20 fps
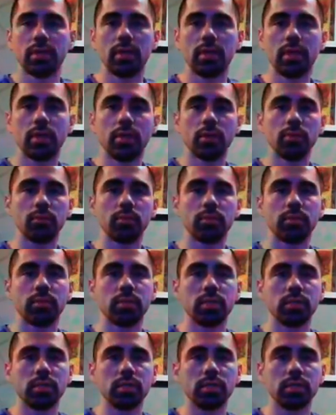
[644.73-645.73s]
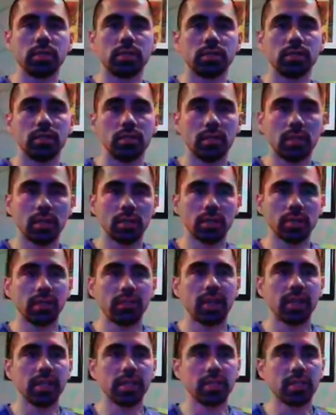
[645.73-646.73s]
You know,
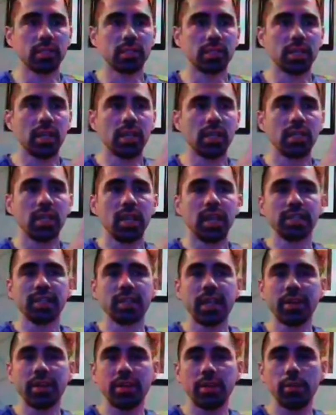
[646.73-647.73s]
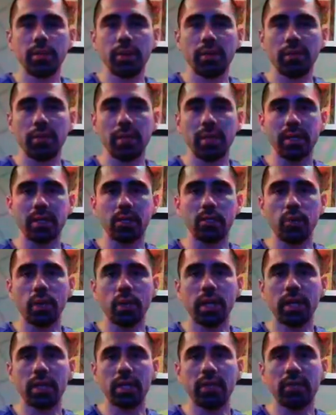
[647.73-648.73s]
suffice it to say, Saturday would have been
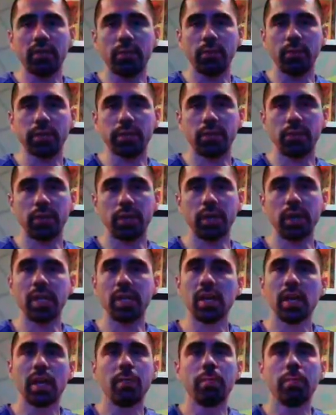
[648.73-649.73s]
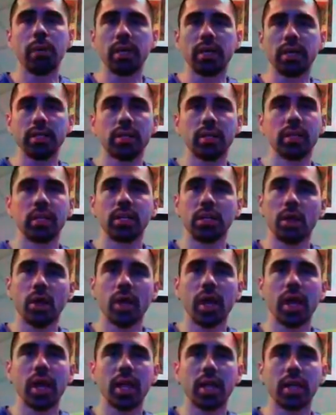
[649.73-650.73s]
great if it wasn't raining. But
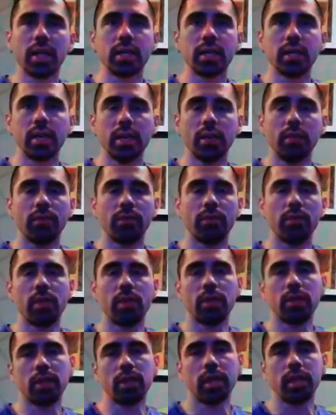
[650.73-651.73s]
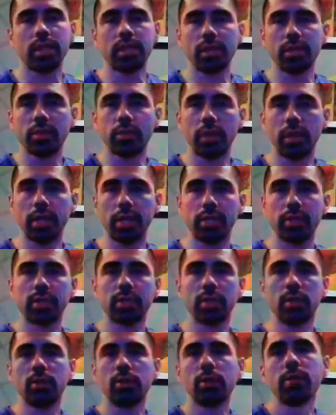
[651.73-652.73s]
I overall I did great.
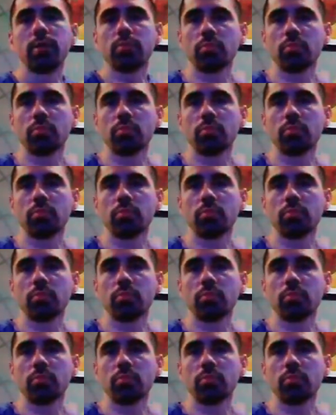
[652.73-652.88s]
So